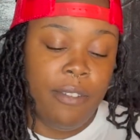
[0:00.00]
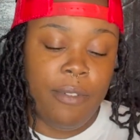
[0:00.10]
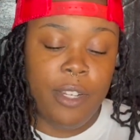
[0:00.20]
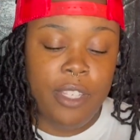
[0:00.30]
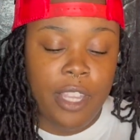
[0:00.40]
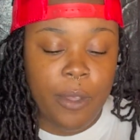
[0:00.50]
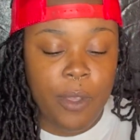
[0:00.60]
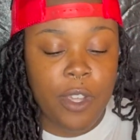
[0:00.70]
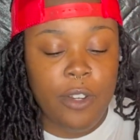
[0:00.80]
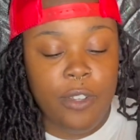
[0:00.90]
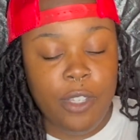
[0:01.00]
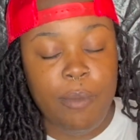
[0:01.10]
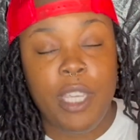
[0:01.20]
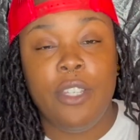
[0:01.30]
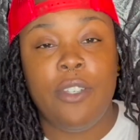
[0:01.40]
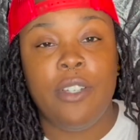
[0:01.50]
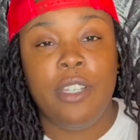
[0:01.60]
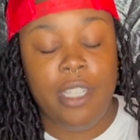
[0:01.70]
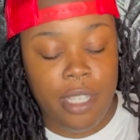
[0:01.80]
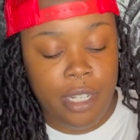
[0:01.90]
First thing we're gonna do is make sure
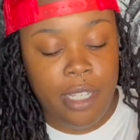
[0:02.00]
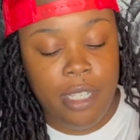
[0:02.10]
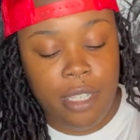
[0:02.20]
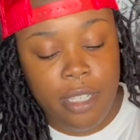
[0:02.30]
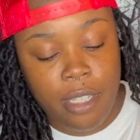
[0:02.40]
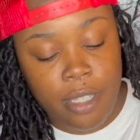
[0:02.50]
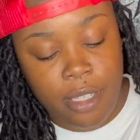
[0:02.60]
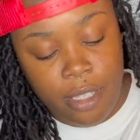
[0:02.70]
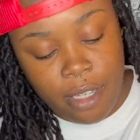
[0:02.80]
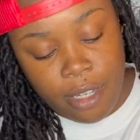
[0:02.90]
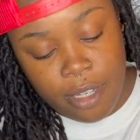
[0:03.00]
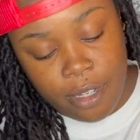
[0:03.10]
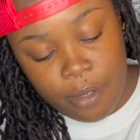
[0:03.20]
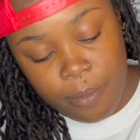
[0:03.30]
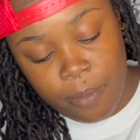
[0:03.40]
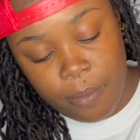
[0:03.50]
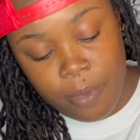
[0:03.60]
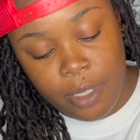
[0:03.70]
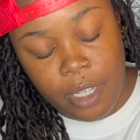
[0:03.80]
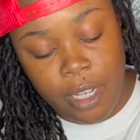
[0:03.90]
it is
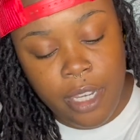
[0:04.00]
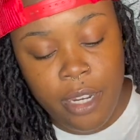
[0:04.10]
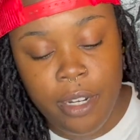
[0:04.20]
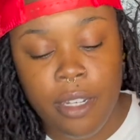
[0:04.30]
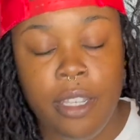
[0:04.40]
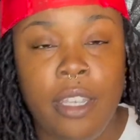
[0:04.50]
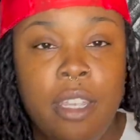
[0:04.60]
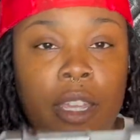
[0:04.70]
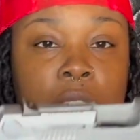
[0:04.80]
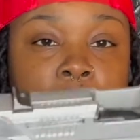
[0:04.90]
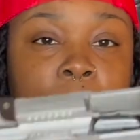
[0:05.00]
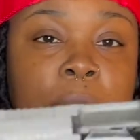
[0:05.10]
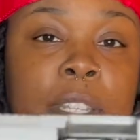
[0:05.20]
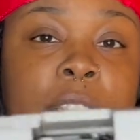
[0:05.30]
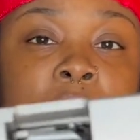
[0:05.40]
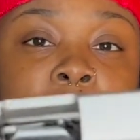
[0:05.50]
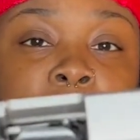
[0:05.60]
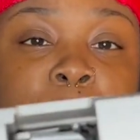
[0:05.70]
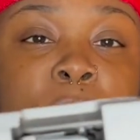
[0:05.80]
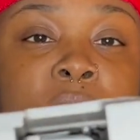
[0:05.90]
clear, and we just took this
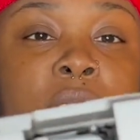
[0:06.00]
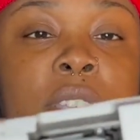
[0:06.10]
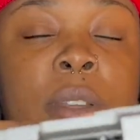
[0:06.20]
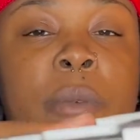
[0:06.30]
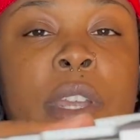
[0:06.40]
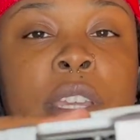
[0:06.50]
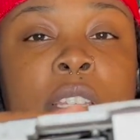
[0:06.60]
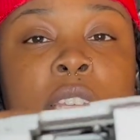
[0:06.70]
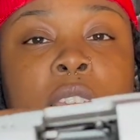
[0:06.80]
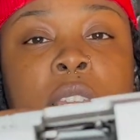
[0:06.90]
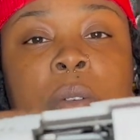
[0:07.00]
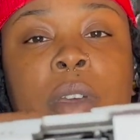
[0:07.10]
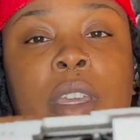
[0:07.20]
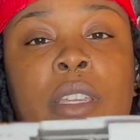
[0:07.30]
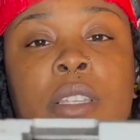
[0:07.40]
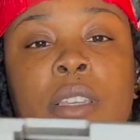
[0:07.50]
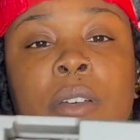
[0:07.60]
boy to the range anyway, so